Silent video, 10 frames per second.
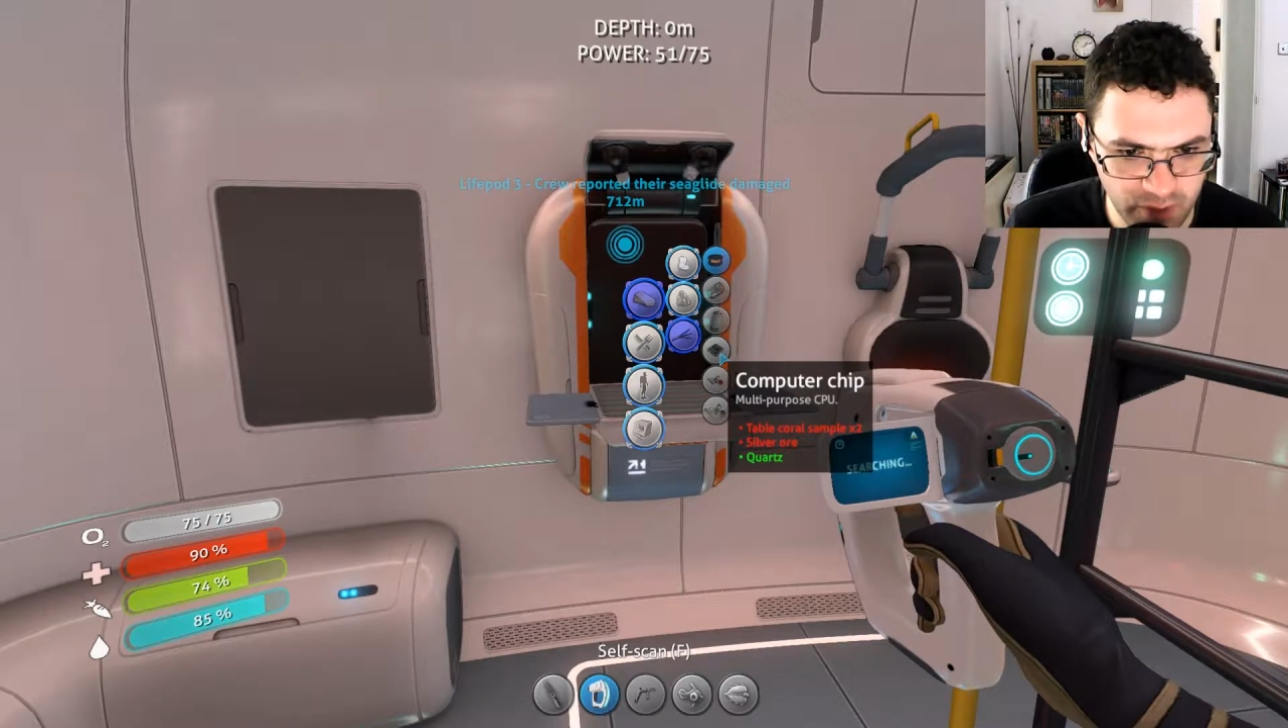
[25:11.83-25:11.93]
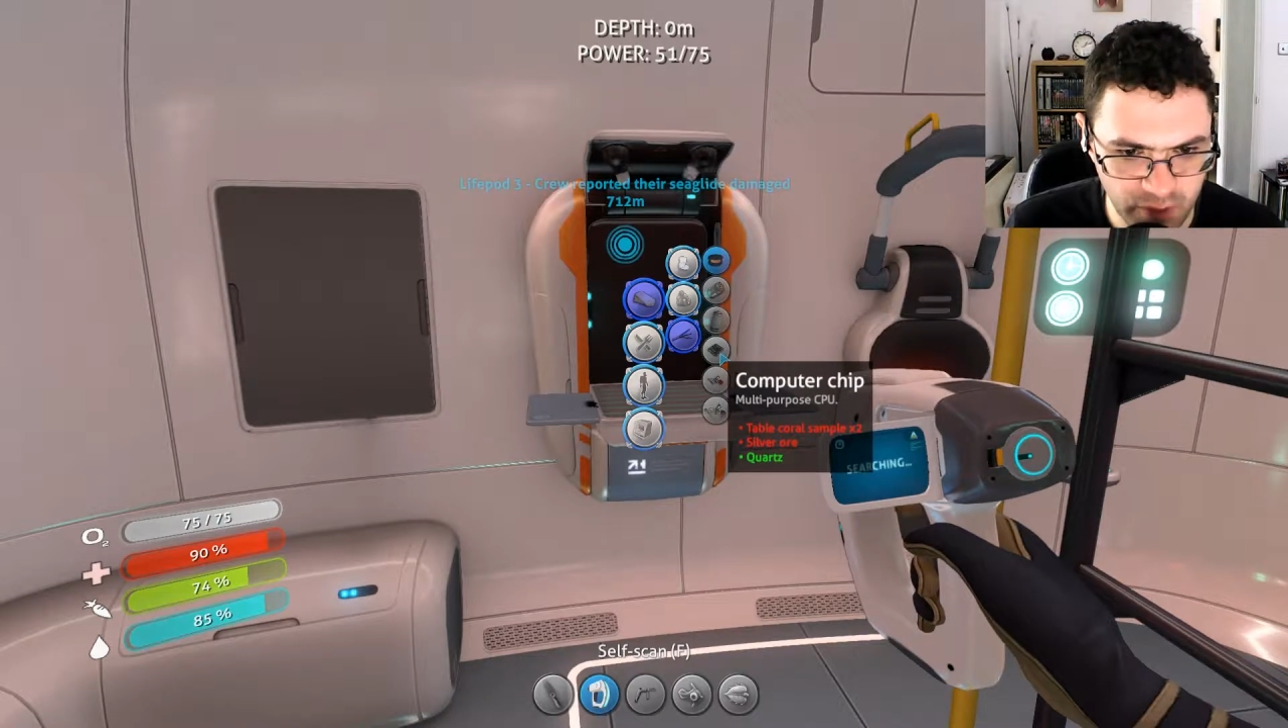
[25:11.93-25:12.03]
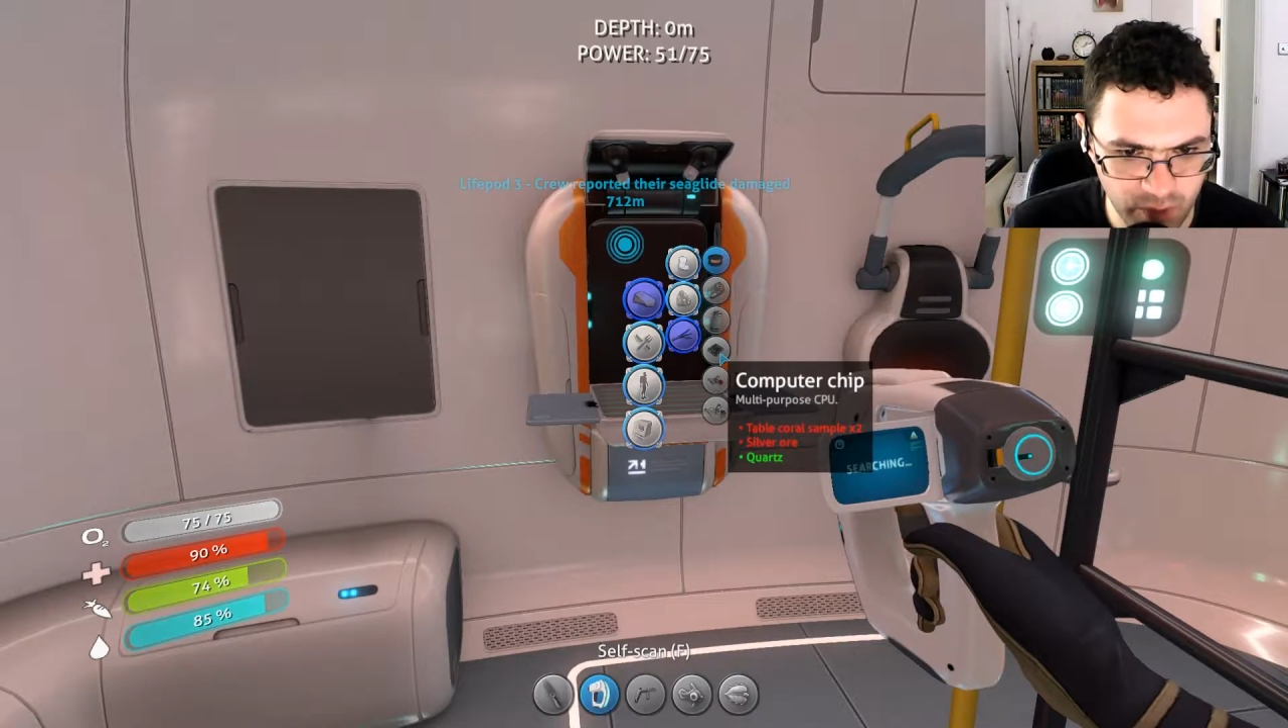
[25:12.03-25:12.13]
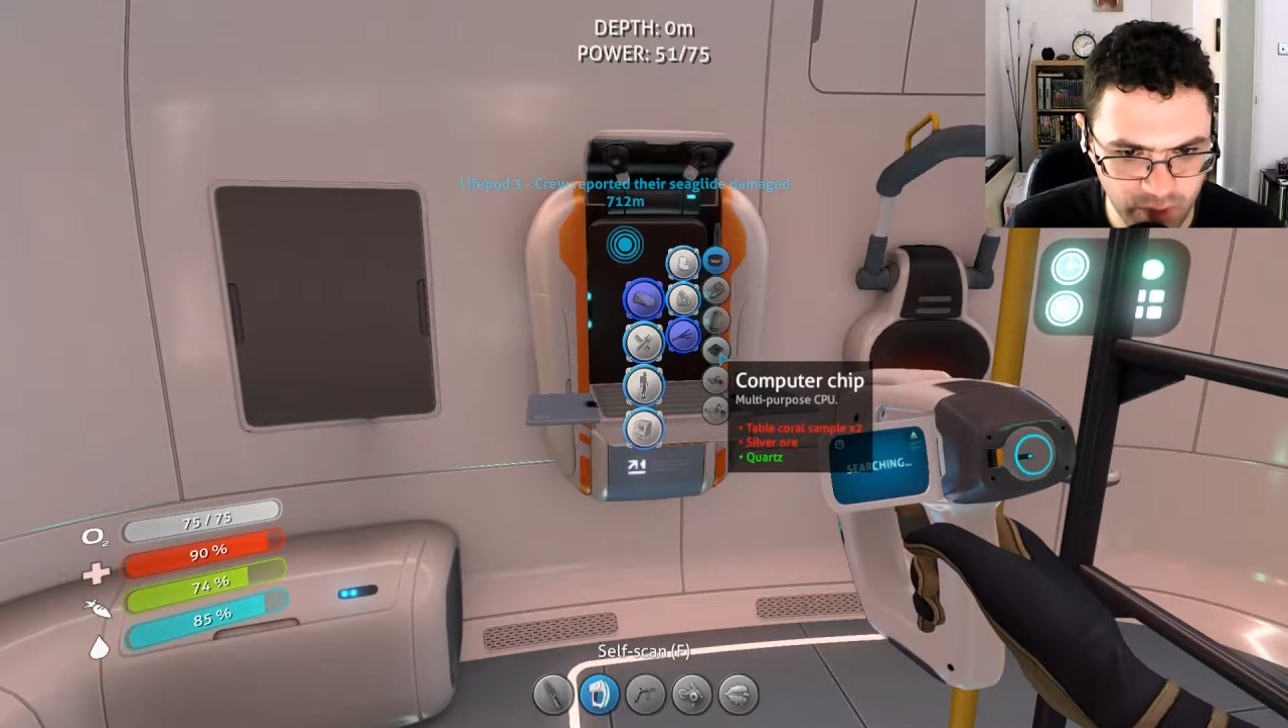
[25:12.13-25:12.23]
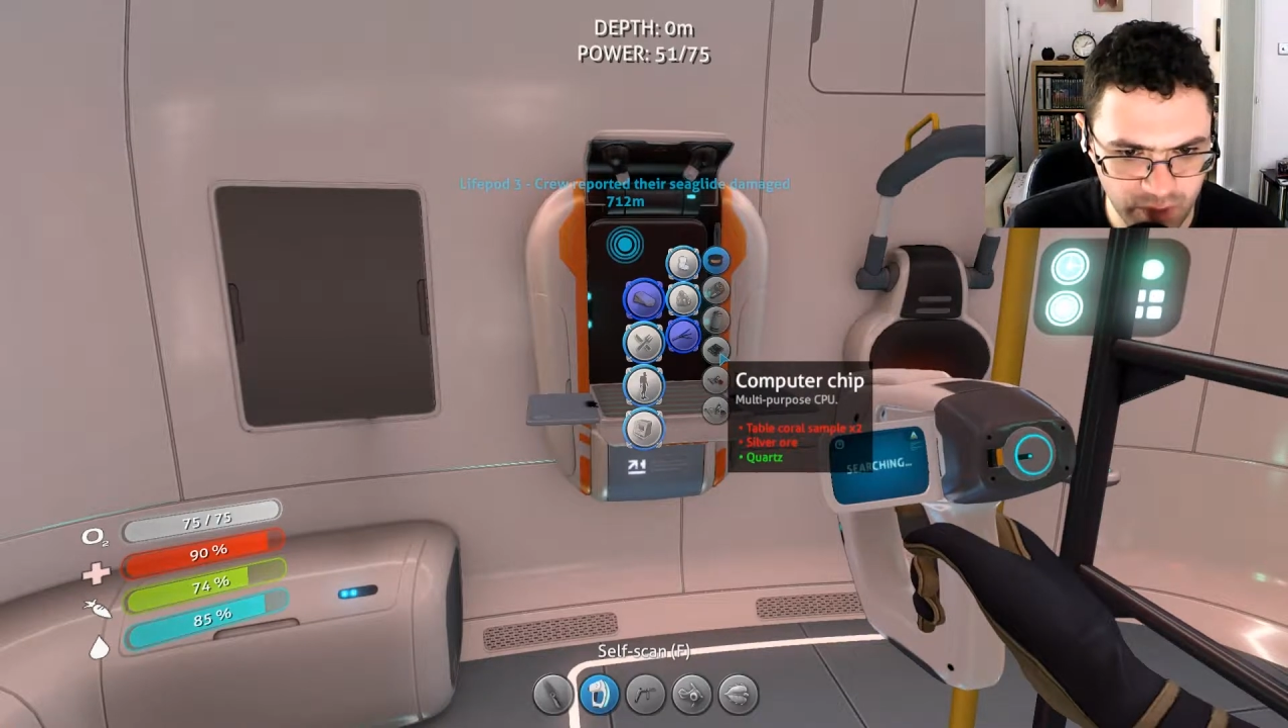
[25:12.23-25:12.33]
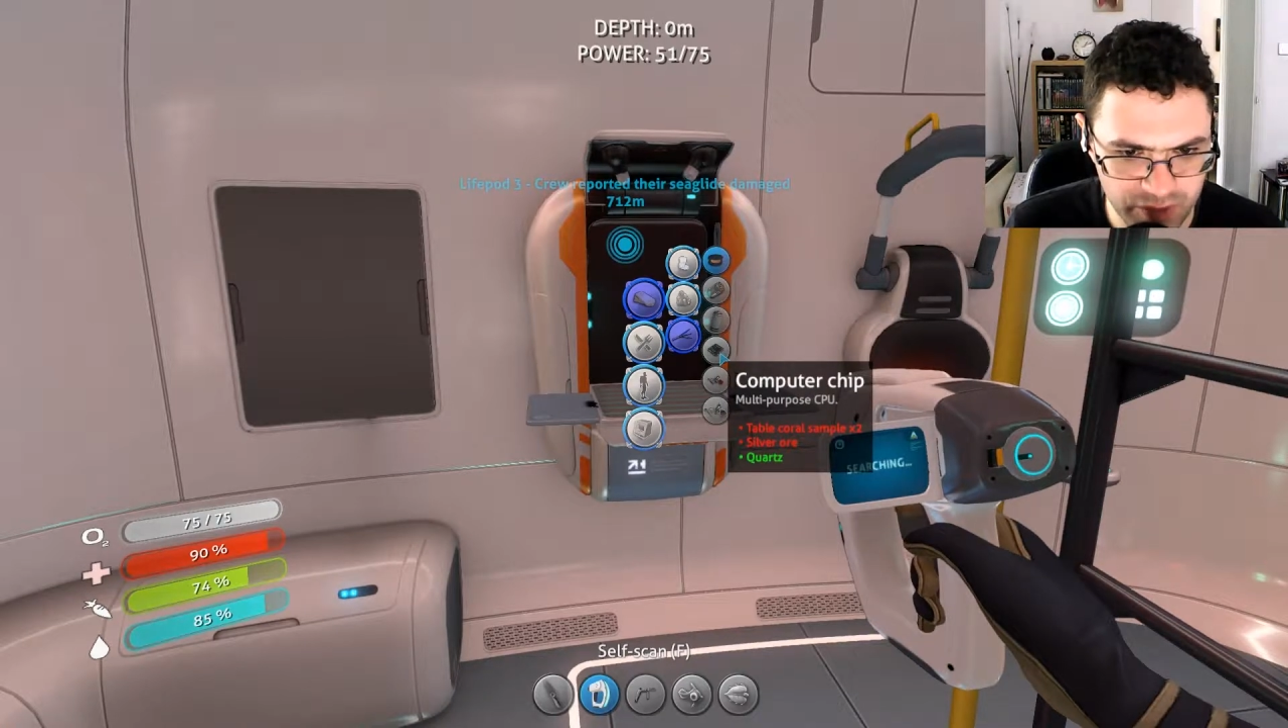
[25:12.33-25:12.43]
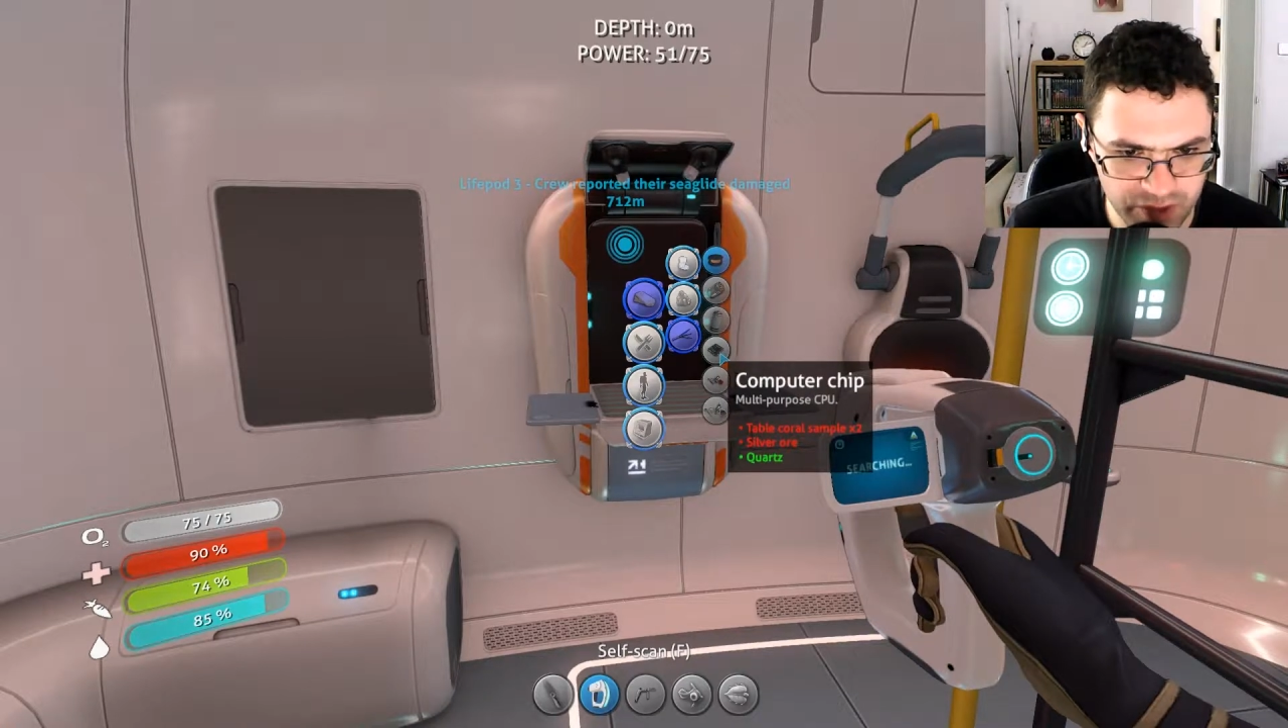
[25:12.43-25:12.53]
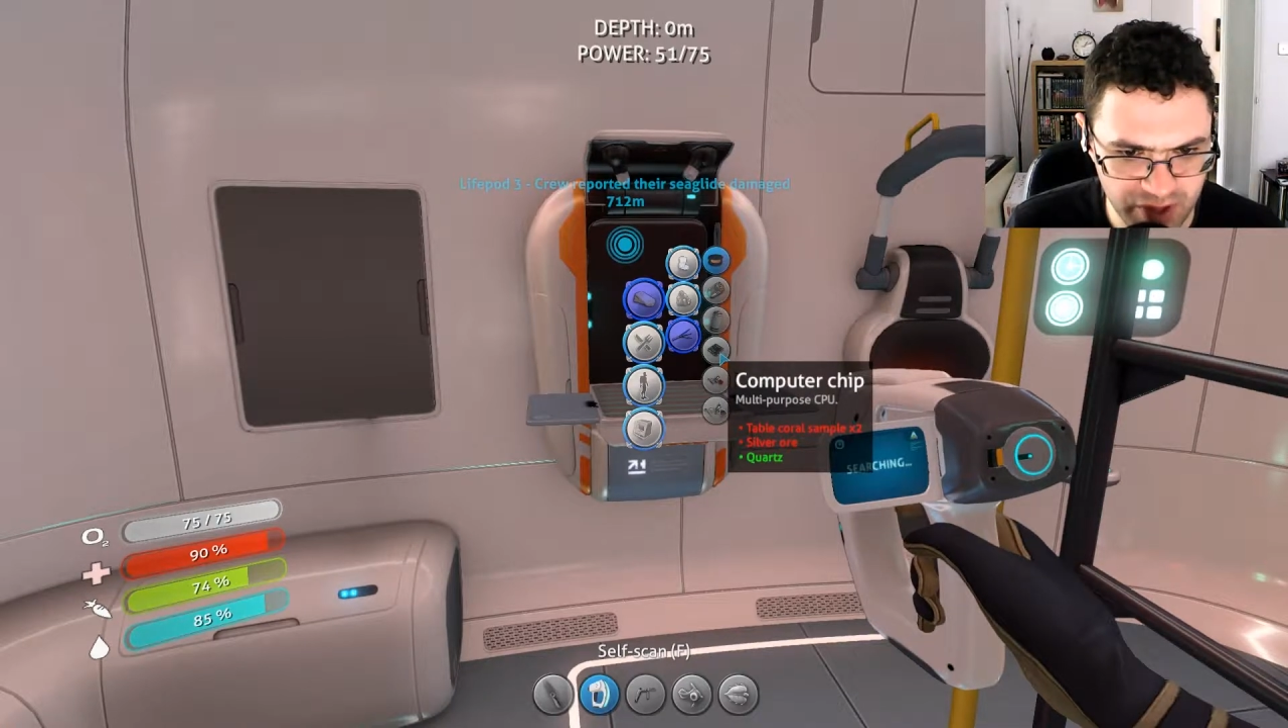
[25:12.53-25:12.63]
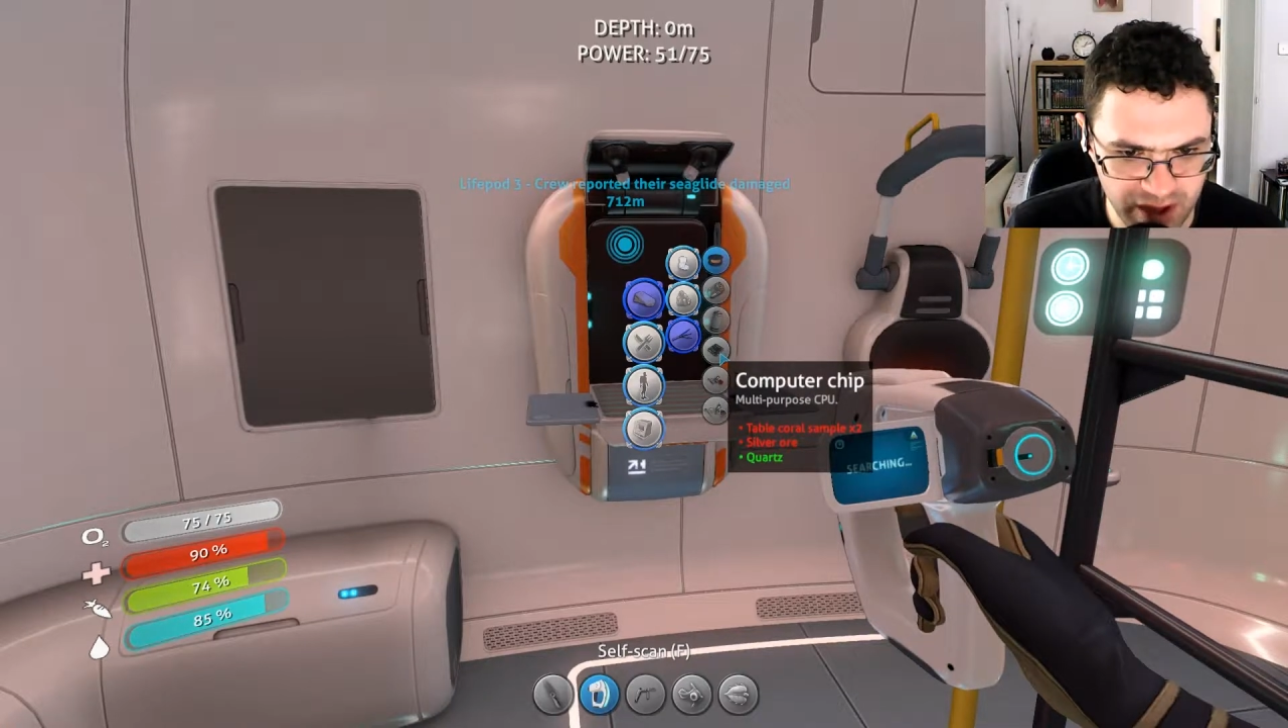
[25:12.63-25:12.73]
quartz,